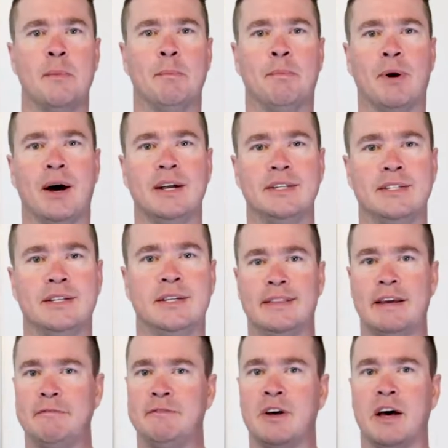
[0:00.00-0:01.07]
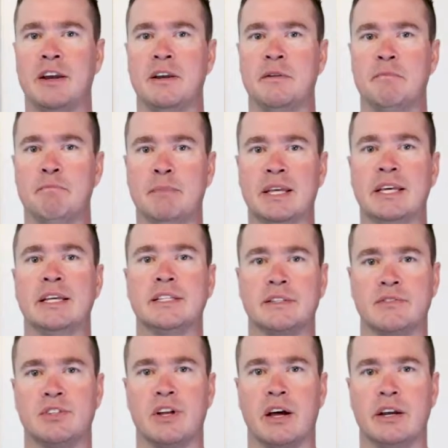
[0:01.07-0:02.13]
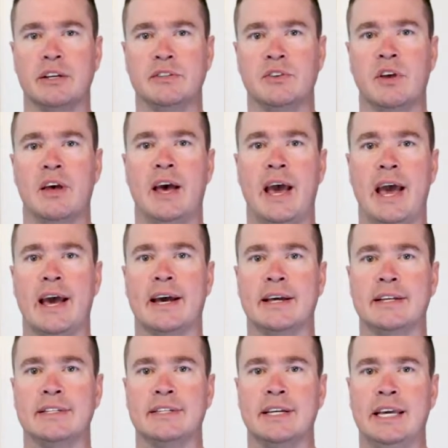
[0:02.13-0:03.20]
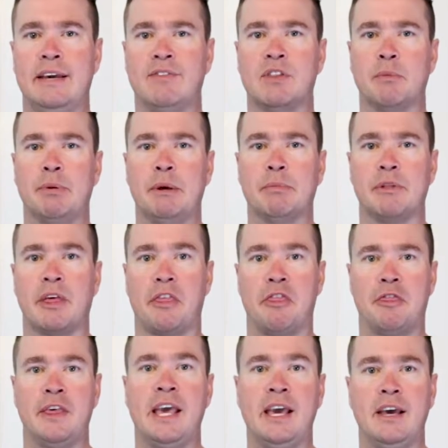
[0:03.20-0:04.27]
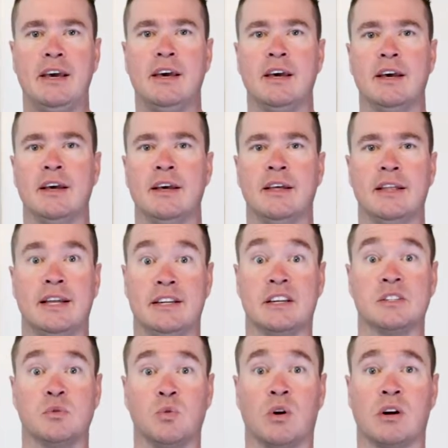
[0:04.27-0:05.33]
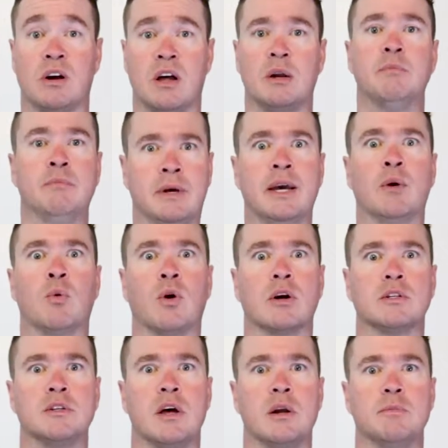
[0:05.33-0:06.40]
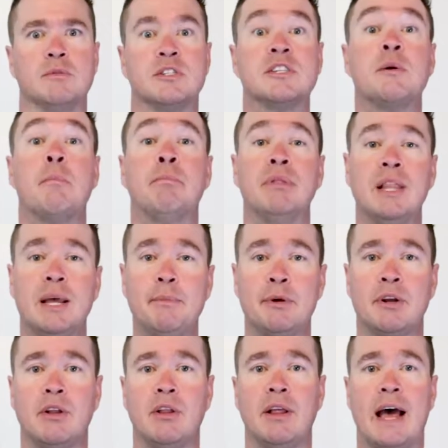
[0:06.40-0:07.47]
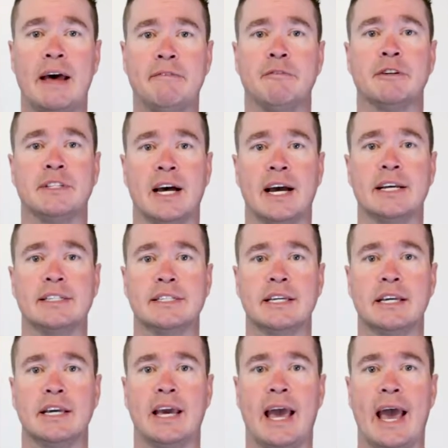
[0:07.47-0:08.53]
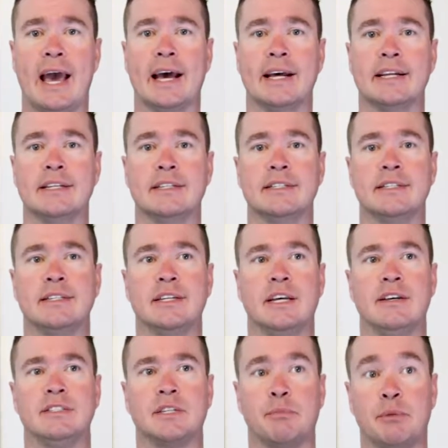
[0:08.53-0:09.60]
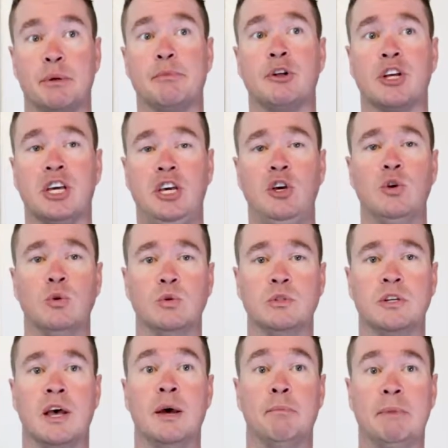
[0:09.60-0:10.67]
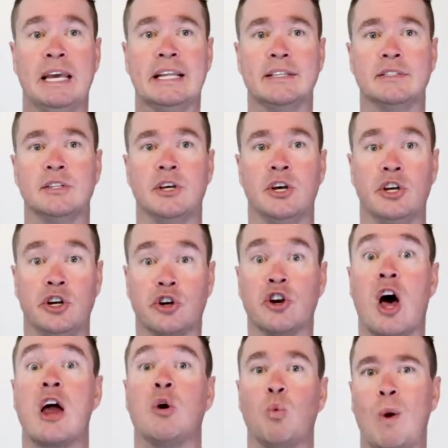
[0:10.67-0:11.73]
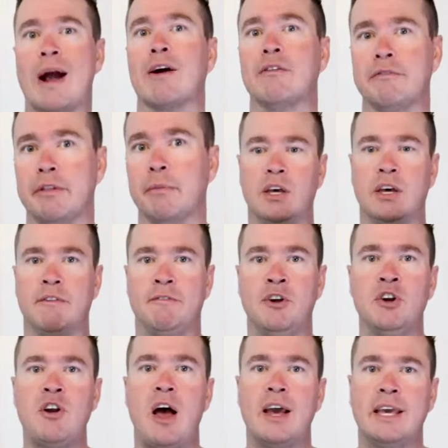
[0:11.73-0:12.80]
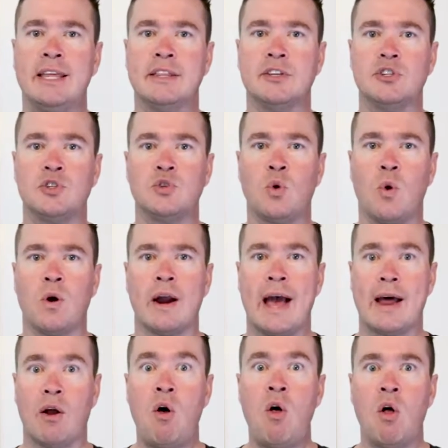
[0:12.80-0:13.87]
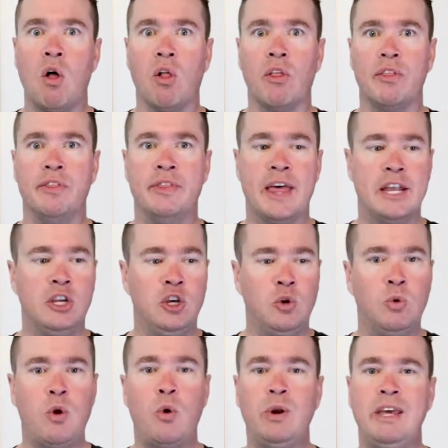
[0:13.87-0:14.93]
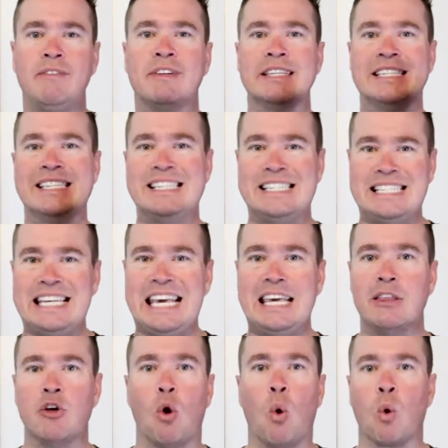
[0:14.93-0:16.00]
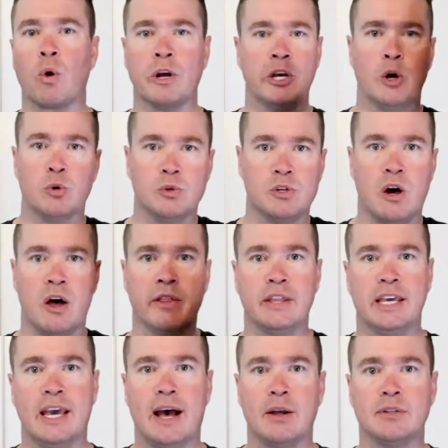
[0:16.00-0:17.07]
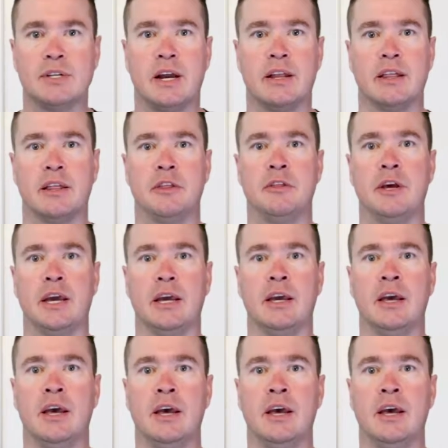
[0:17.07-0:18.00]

But they've done millions of studies, and even the people that think it doesn't work on them, it works on them. Subliminal advertising and subliminal cues means you're not aware of them. If you're not in the store at all, then you don't even see the Oreos on the outside of the thing.